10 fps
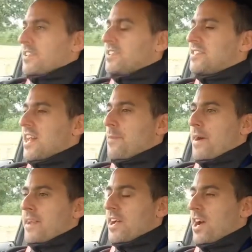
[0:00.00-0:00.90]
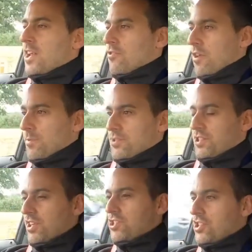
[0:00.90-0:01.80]
did say about it earlier on, I'm just
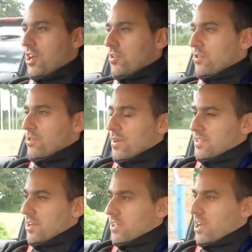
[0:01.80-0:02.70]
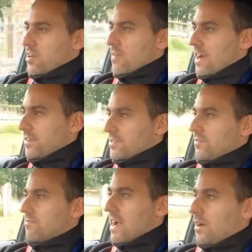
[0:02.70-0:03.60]
going to show you as I go round
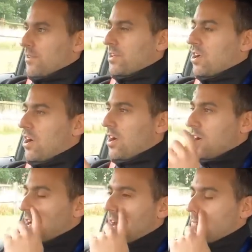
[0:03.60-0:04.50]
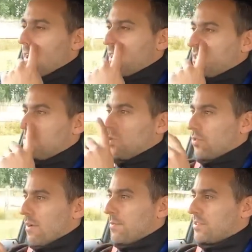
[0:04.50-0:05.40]
and round a car, round a
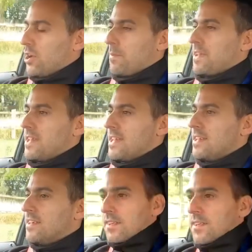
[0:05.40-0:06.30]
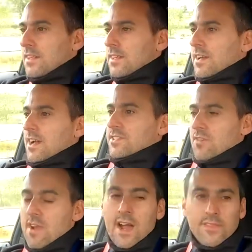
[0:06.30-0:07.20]
corner up the top here. As I
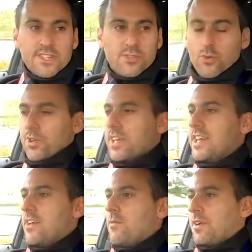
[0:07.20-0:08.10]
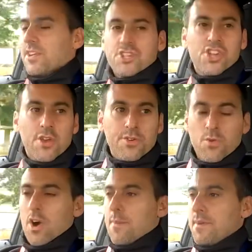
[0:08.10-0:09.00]
round this corner here, I'm going to show you
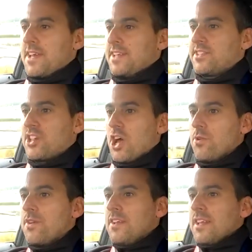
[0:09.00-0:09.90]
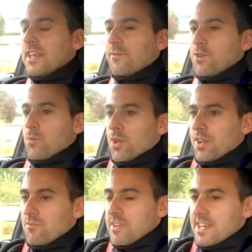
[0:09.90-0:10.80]
what I mean. So if you want to
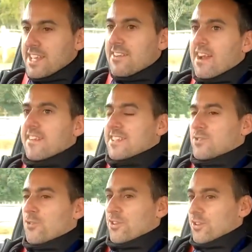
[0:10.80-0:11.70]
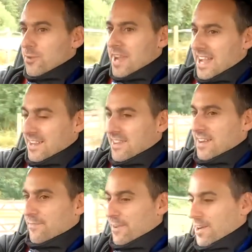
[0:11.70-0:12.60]
really get around this corner and you're hacking around
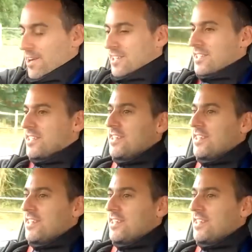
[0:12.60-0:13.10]
it fast,